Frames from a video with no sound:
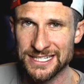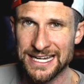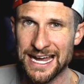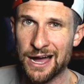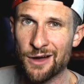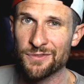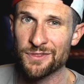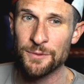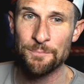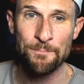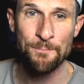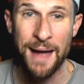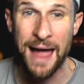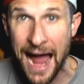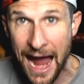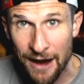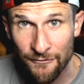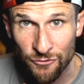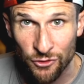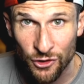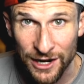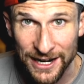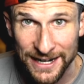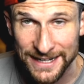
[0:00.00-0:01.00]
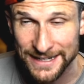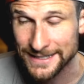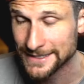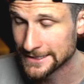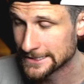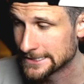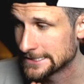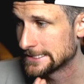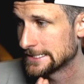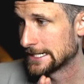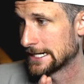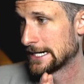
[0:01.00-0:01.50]
out the Maverick
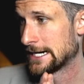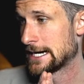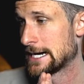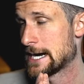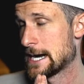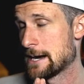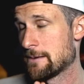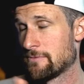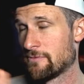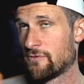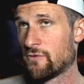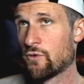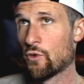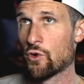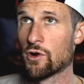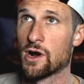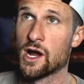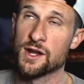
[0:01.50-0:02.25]
for